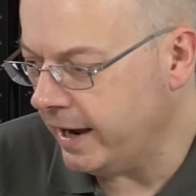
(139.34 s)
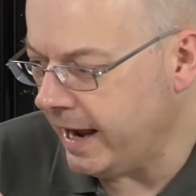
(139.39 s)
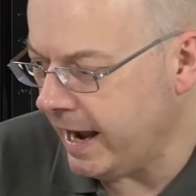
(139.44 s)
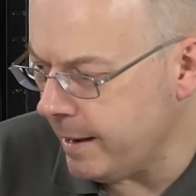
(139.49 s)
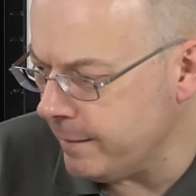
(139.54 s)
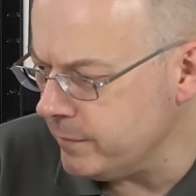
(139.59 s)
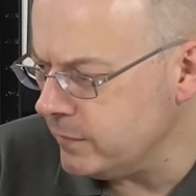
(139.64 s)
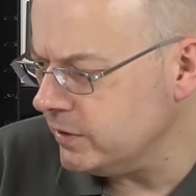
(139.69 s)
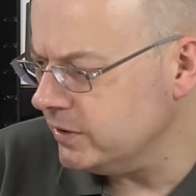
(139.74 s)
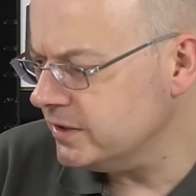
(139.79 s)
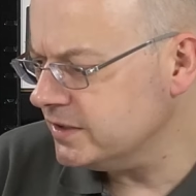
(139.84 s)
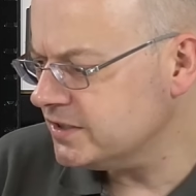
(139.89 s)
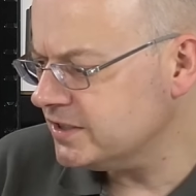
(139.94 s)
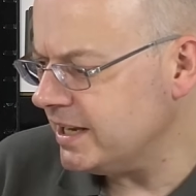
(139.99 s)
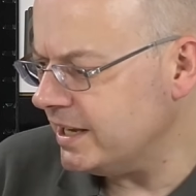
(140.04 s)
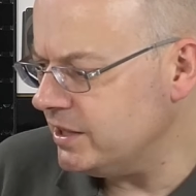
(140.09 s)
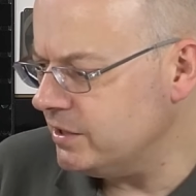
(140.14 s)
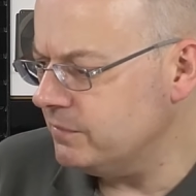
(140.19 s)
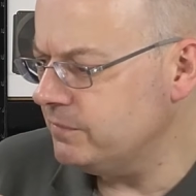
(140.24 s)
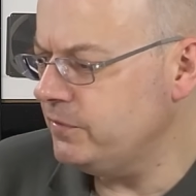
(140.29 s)
I am going to
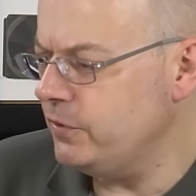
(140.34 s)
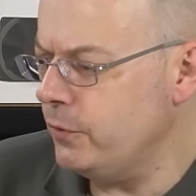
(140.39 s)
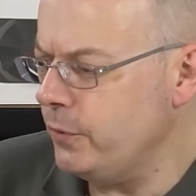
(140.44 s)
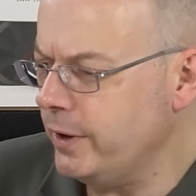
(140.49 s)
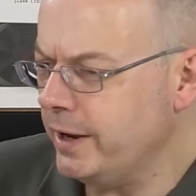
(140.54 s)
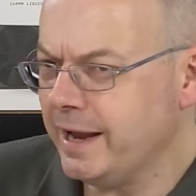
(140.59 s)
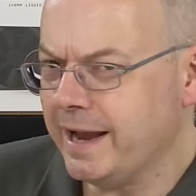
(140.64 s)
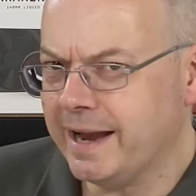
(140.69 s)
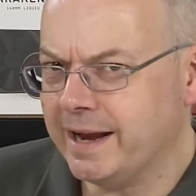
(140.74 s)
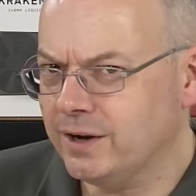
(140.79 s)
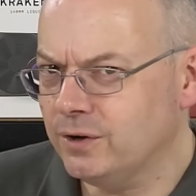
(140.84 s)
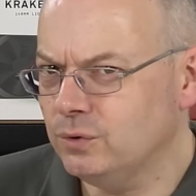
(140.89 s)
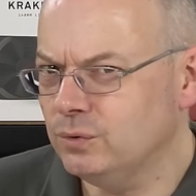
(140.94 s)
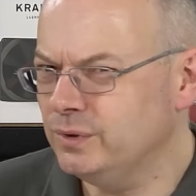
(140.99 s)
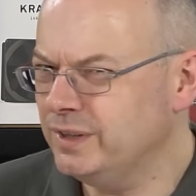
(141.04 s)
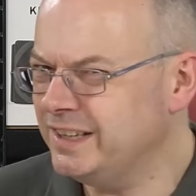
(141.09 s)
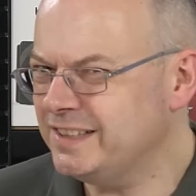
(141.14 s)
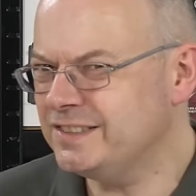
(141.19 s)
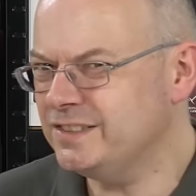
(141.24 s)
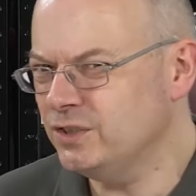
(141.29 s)
say the viewing
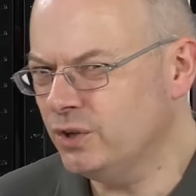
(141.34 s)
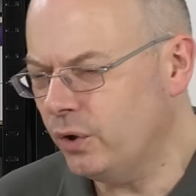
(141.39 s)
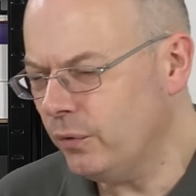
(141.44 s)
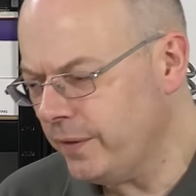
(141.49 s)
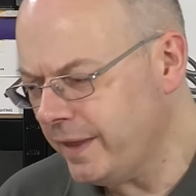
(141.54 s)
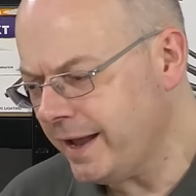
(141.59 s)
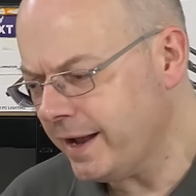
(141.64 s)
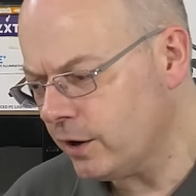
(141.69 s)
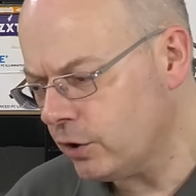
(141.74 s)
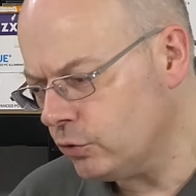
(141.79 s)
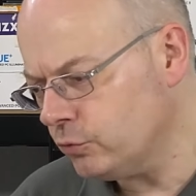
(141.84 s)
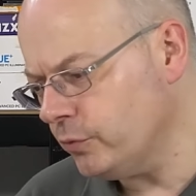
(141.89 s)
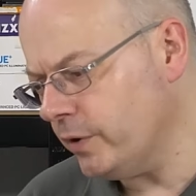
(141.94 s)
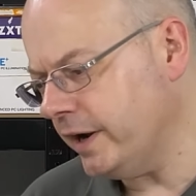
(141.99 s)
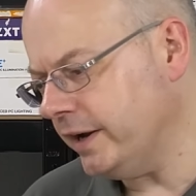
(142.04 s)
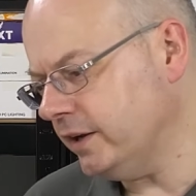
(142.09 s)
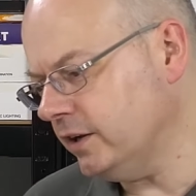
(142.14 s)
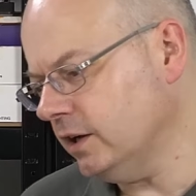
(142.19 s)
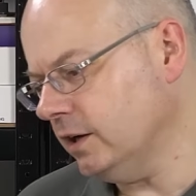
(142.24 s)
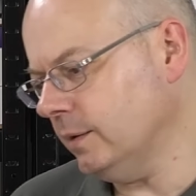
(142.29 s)
angle is not that
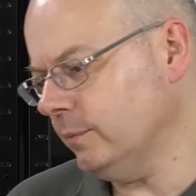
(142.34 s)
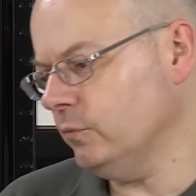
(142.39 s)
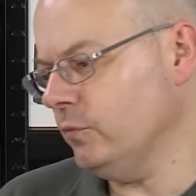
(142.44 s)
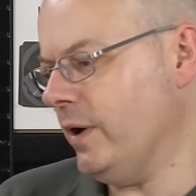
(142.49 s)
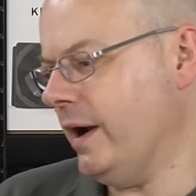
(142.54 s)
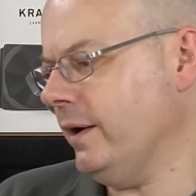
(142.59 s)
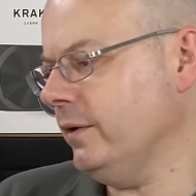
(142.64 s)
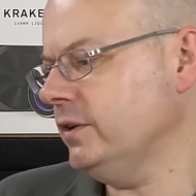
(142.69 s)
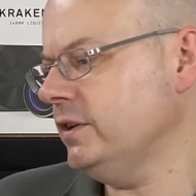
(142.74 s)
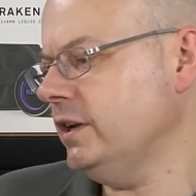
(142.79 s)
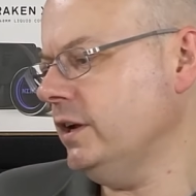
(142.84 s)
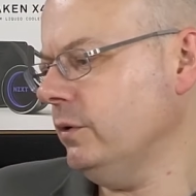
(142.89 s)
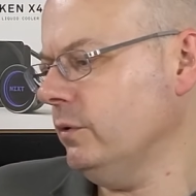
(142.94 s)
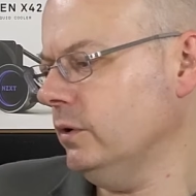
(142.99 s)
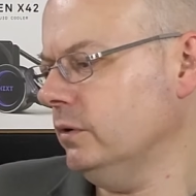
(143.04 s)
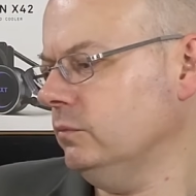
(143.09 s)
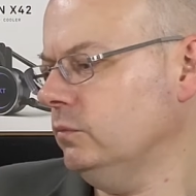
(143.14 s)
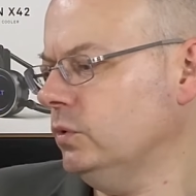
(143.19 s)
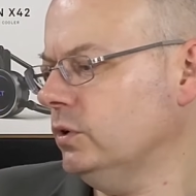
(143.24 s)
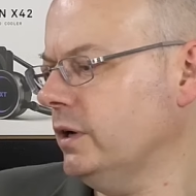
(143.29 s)
great. I'm round here
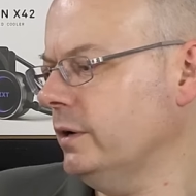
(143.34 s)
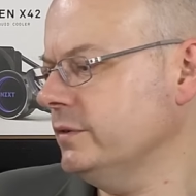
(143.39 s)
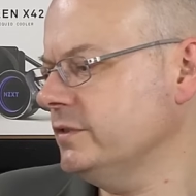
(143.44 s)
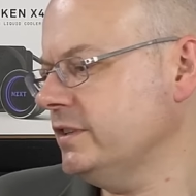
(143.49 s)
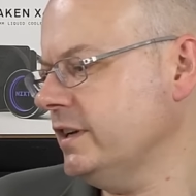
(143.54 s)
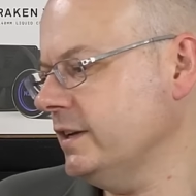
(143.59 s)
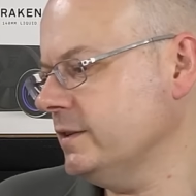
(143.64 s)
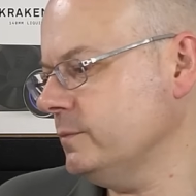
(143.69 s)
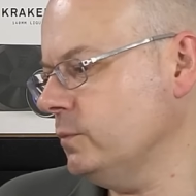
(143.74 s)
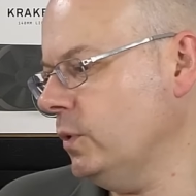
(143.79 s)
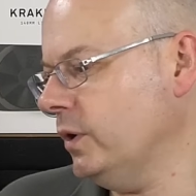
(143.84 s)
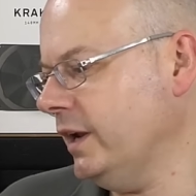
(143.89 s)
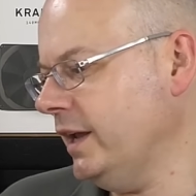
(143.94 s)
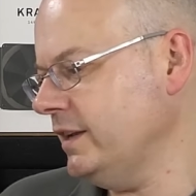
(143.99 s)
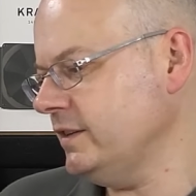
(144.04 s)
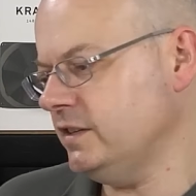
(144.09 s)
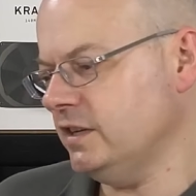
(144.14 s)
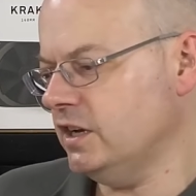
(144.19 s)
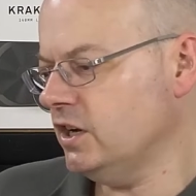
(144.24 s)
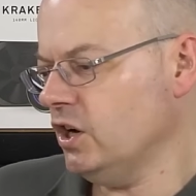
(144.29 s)
at what I would say is one
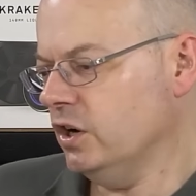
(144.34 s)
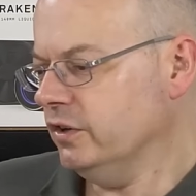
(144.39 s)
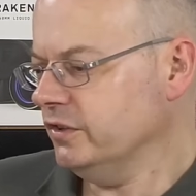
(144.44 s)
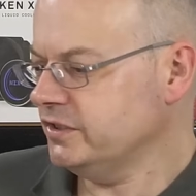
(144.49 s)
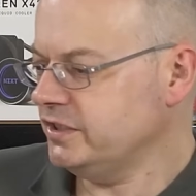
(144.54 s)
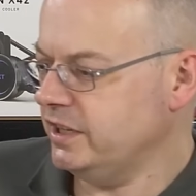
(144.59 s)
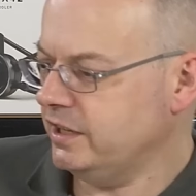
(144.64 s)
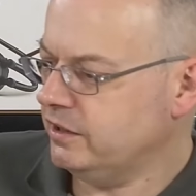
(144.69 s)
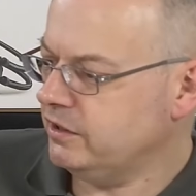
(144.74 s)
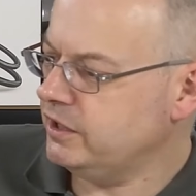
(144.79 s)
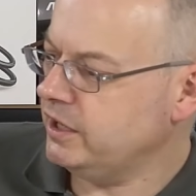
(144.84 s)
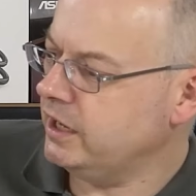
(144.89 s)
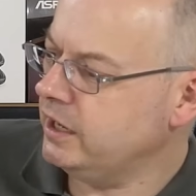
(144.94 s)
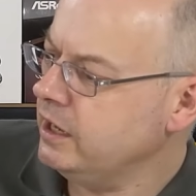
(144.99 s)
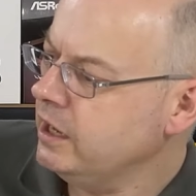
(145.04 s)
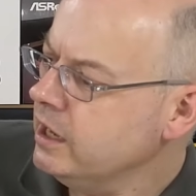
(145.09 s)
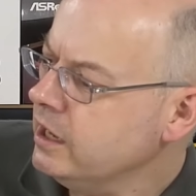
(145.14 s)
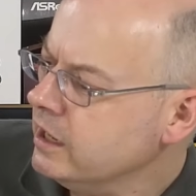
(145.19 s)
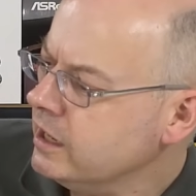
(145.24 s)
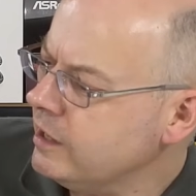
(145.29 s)
eighty, can't see a thing.